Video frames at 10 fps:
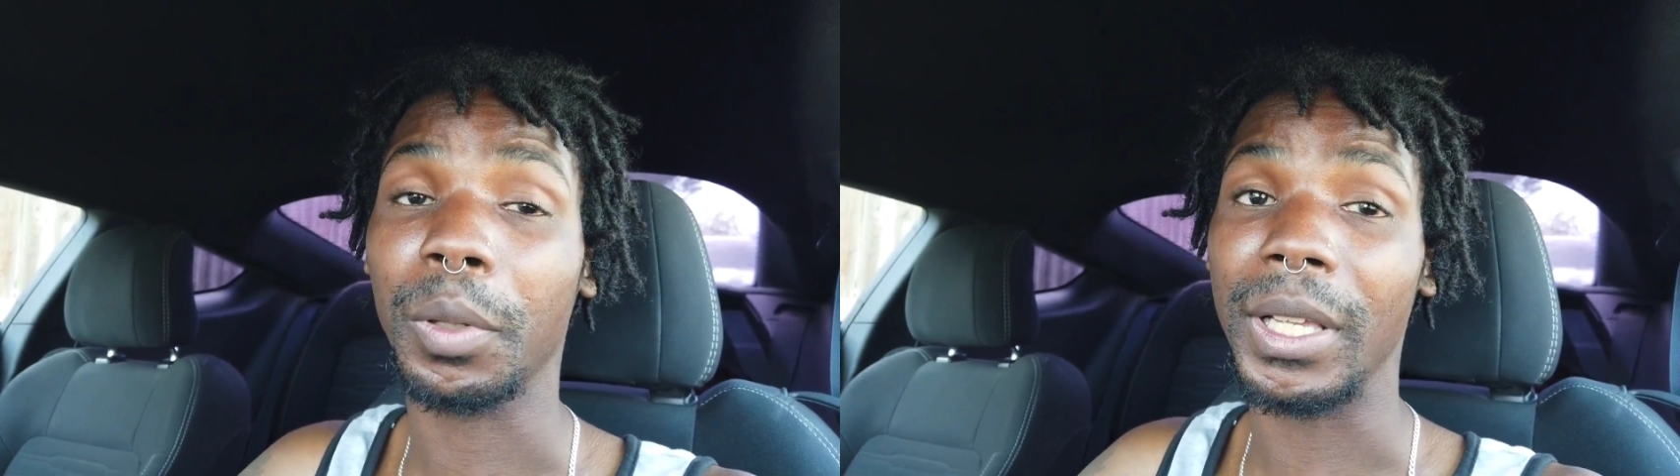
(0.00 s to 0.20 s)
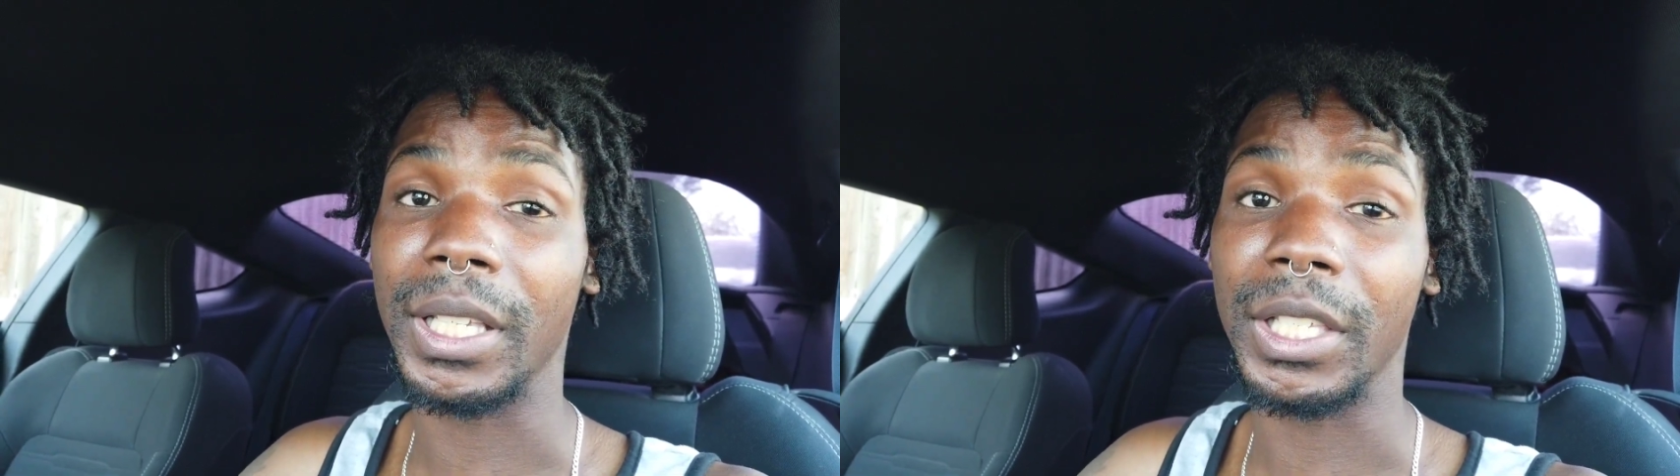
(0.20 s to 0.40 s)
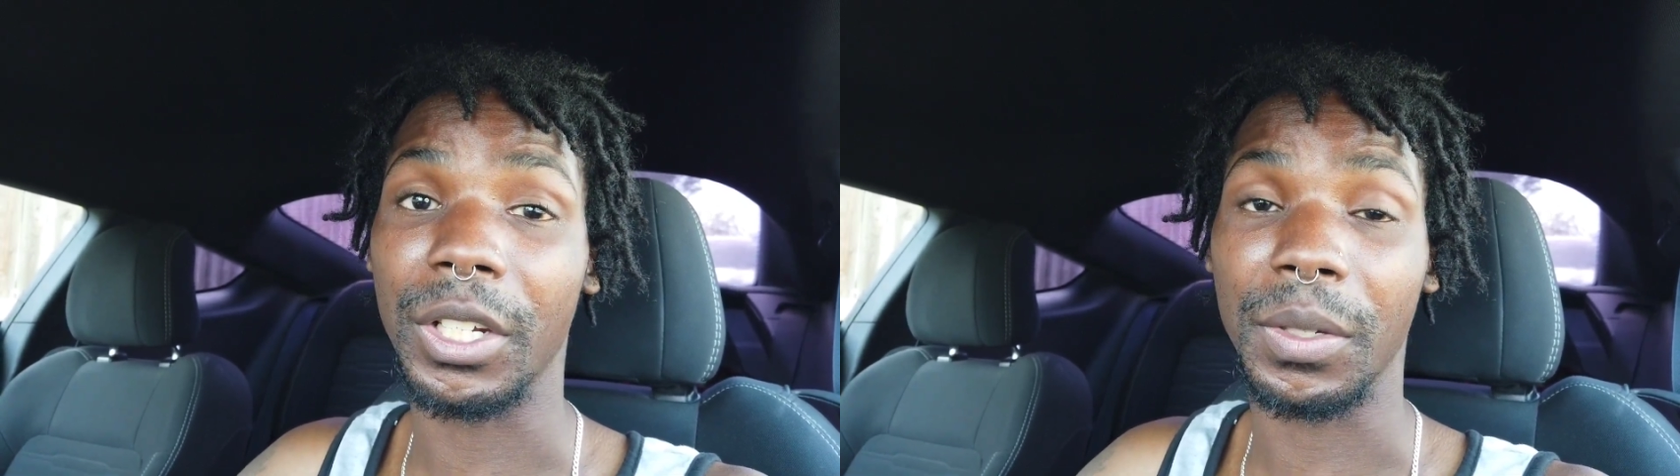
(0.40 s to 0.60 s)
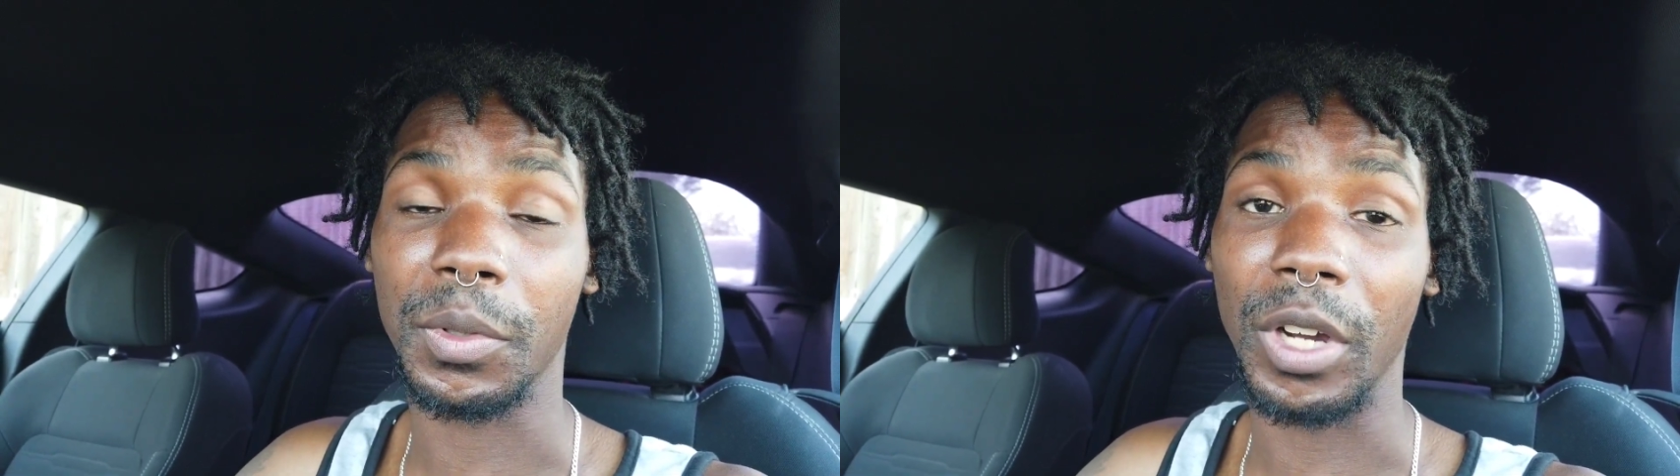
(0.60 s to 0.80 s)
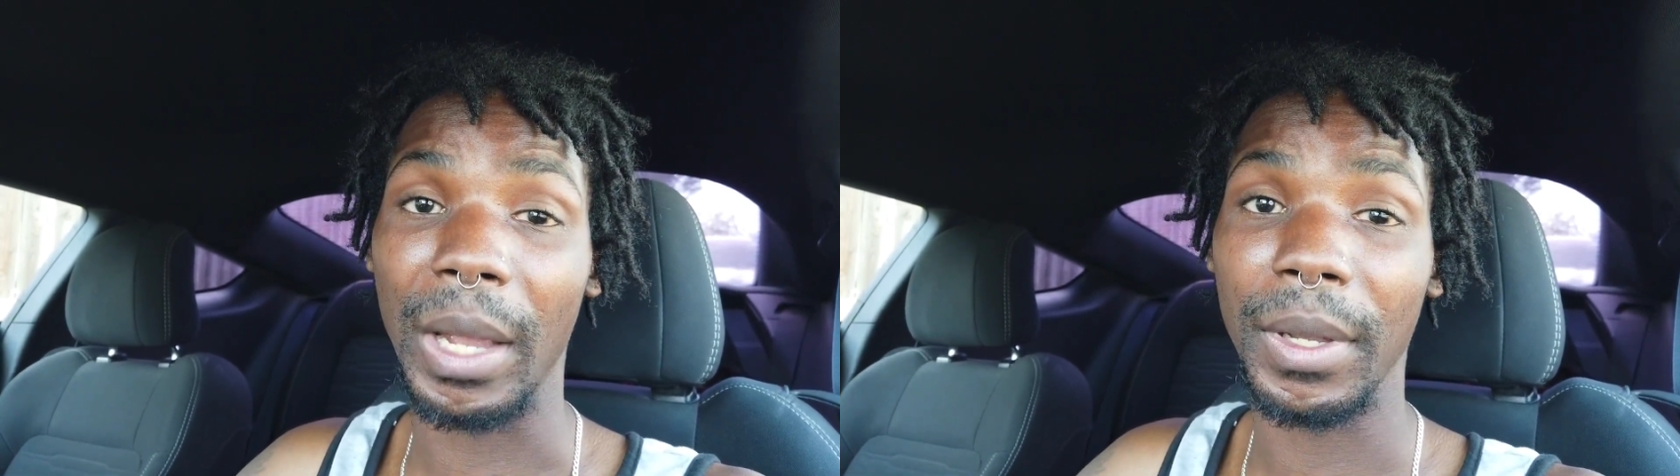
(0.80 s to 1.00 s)
please consider
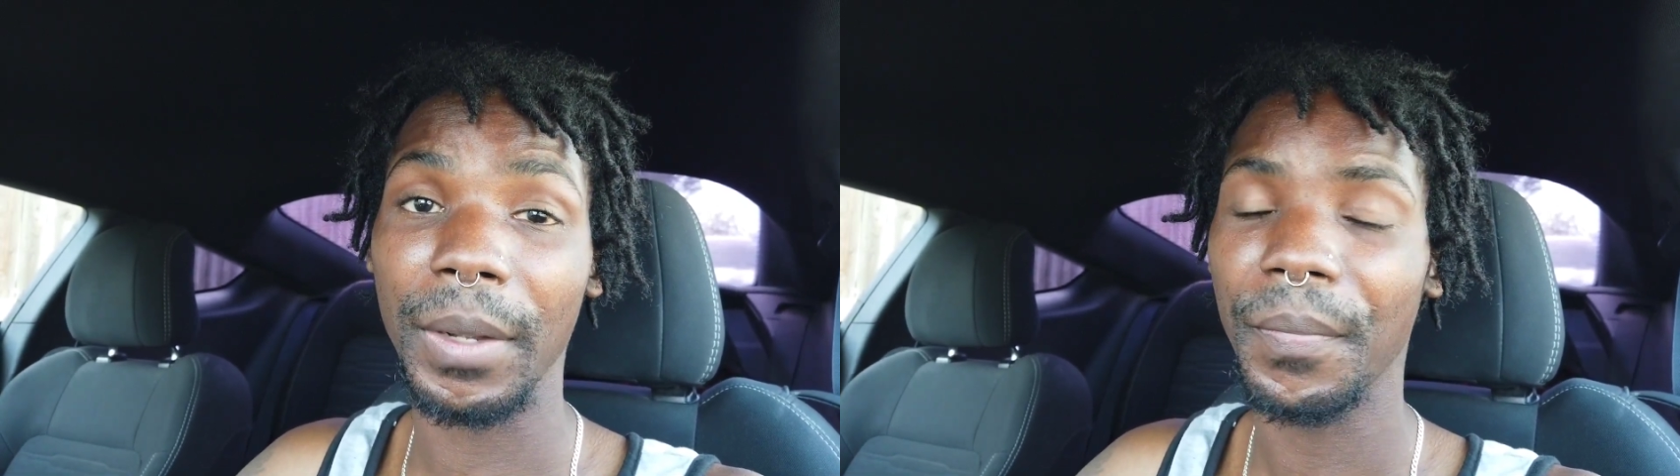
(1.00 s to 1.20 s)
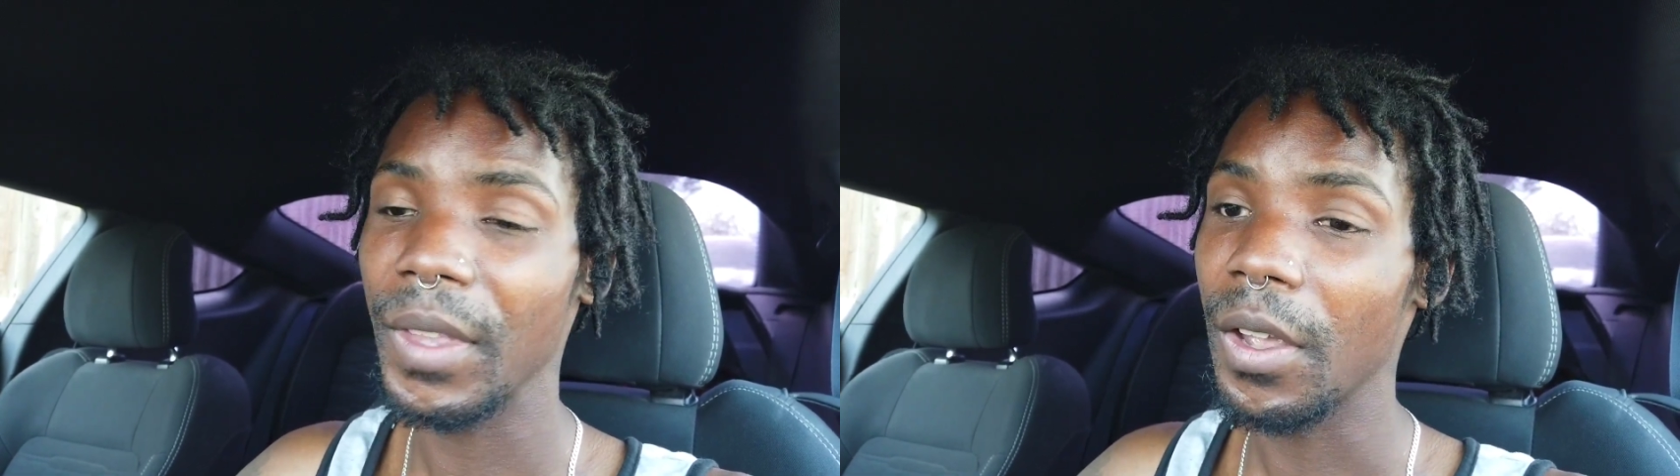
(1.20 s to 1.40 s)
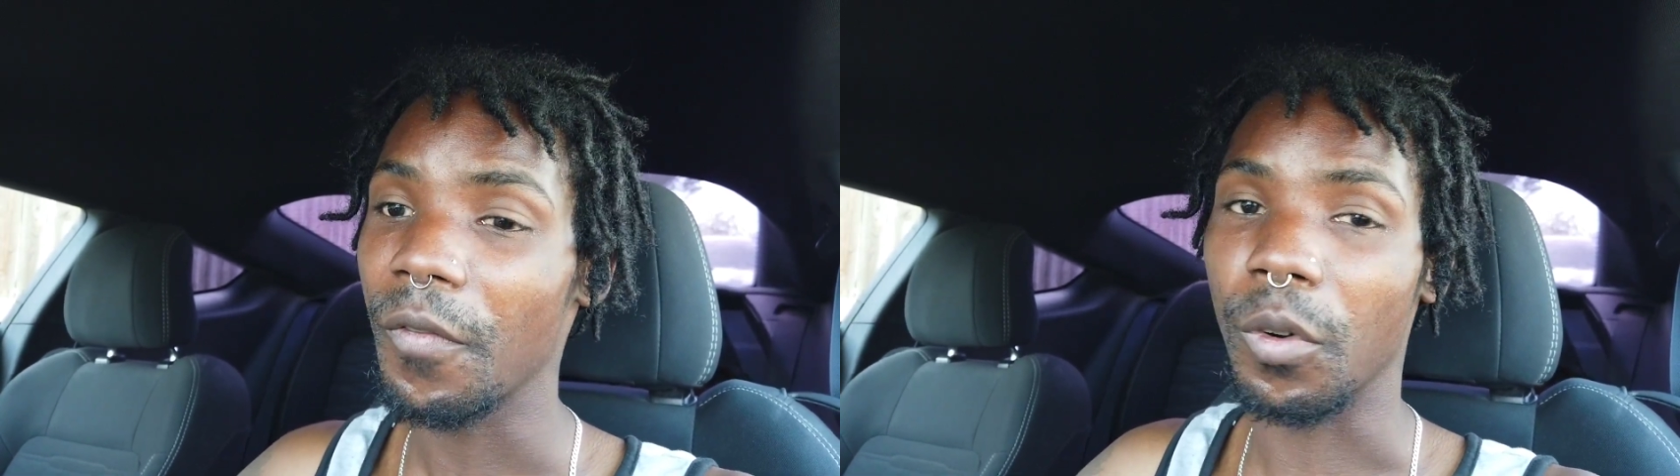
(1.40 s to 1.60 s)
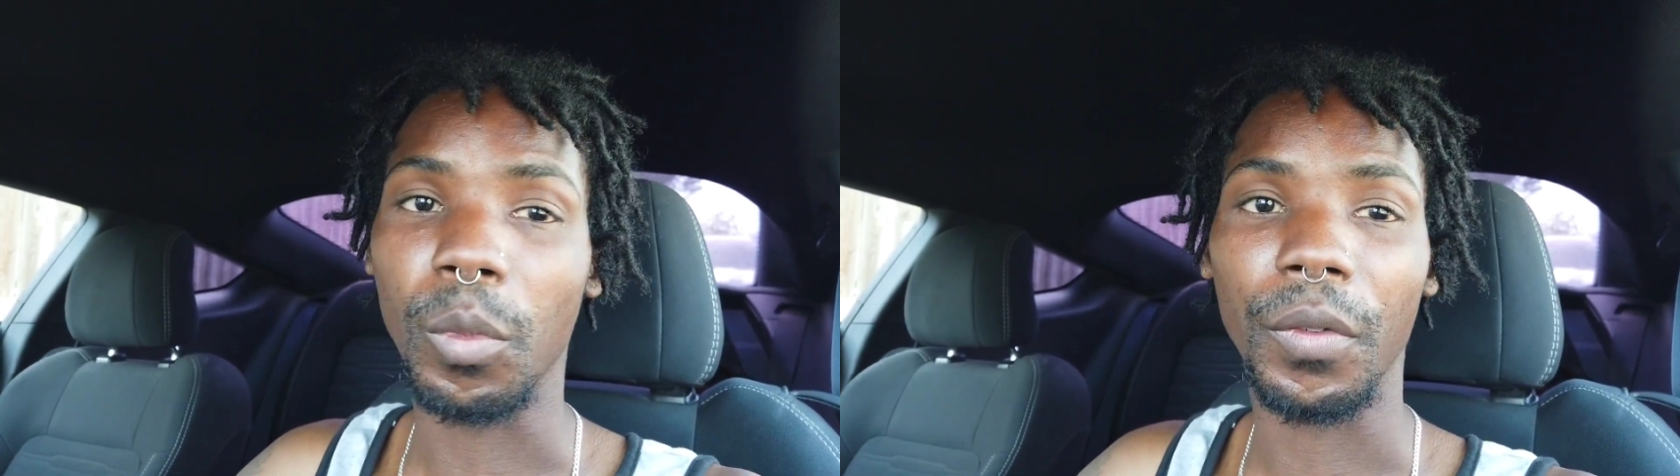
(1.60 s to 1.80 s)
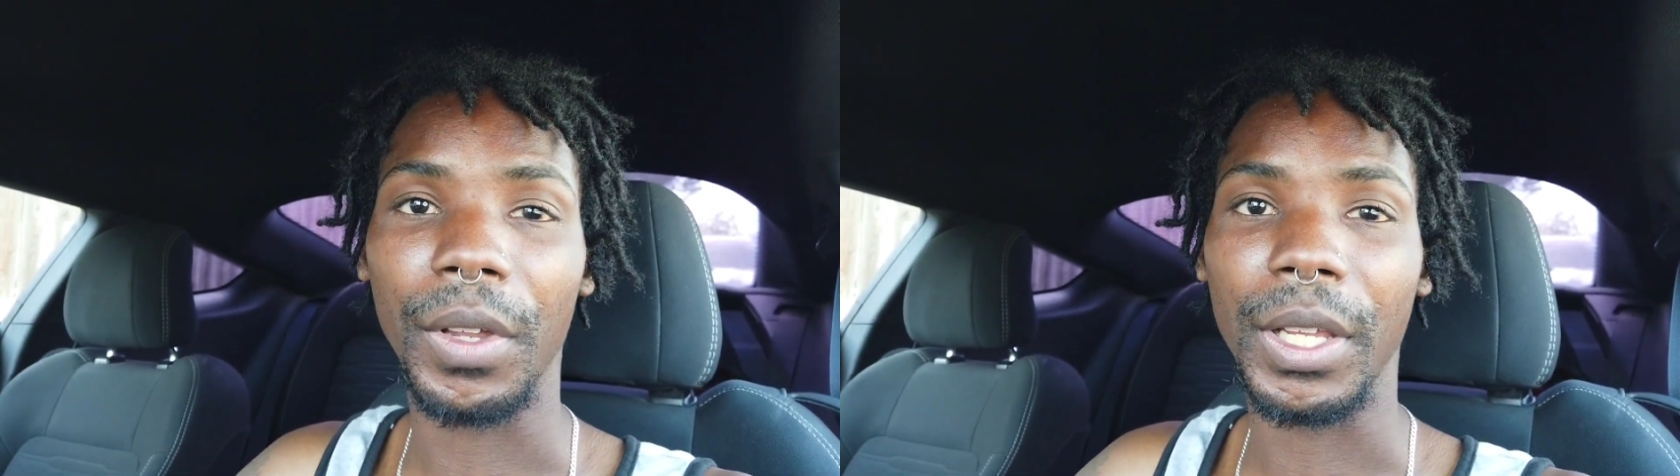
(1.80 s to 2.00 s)
subscribing for
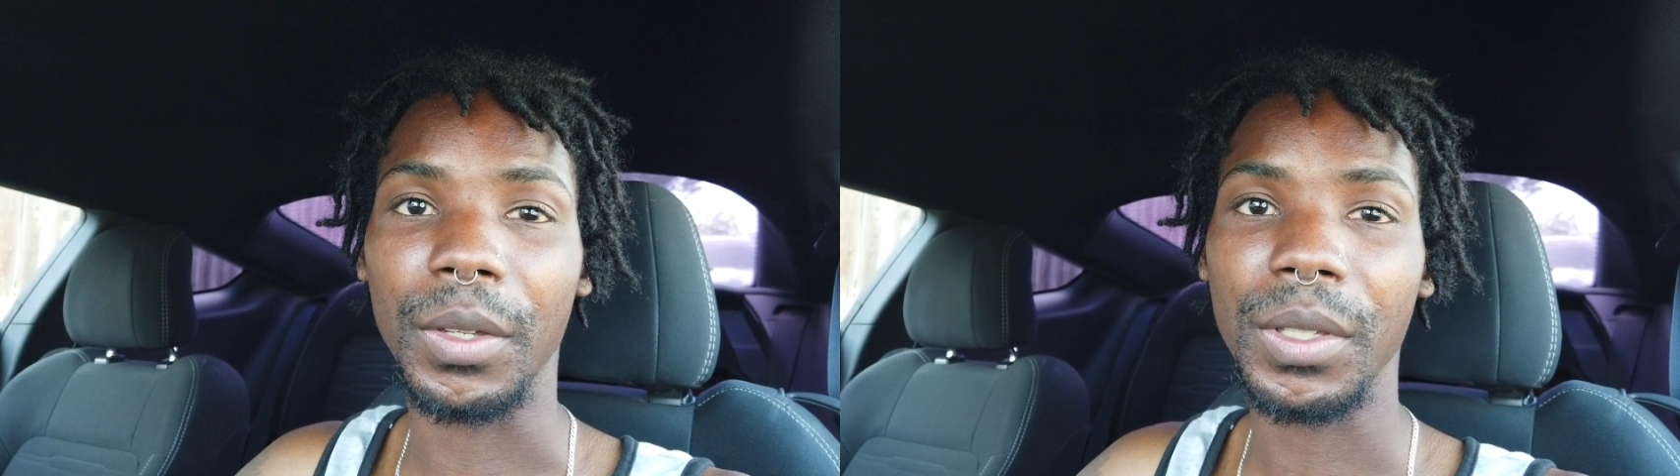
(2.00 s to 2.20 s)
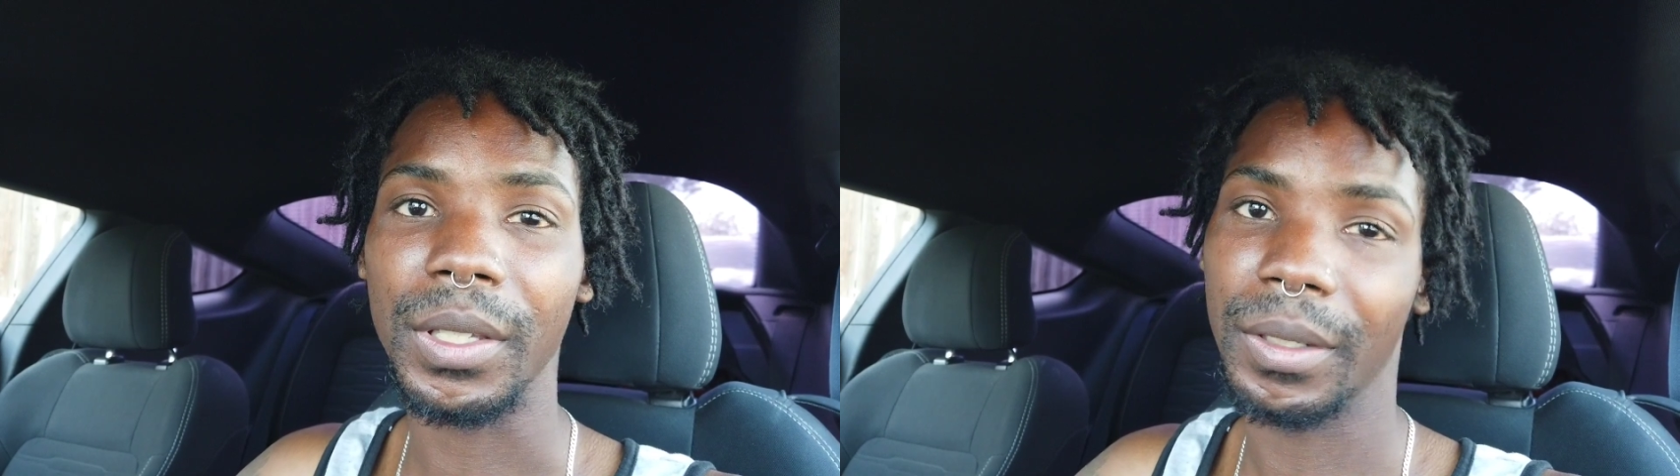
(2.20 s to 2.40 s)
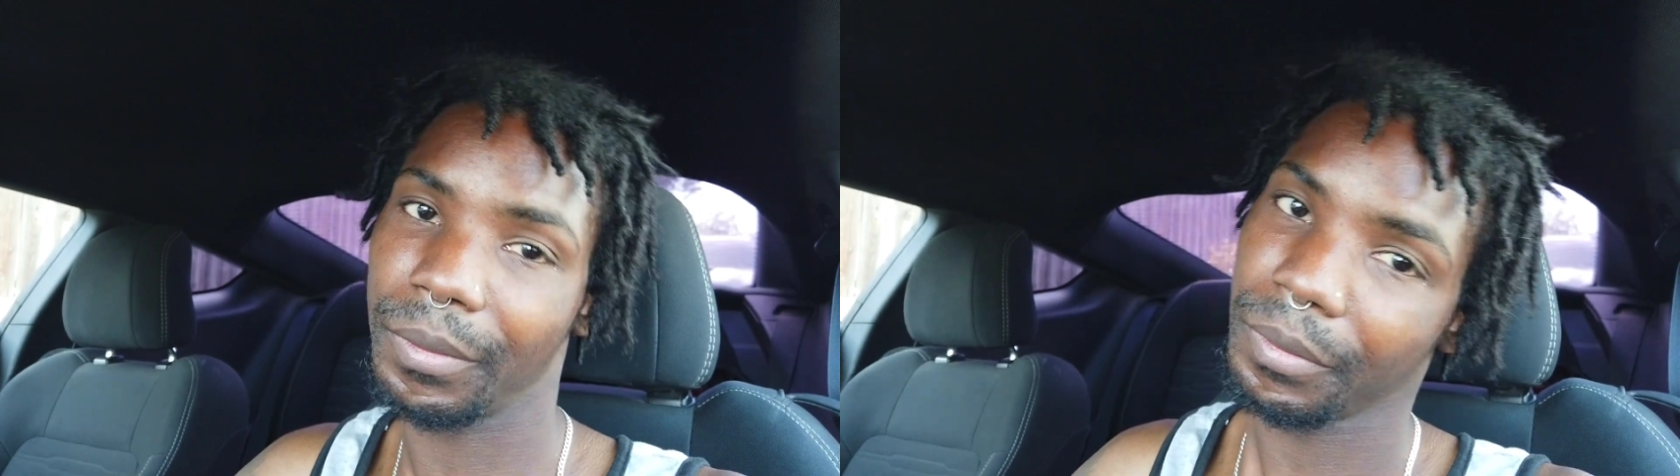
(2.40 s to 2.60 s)
more videos,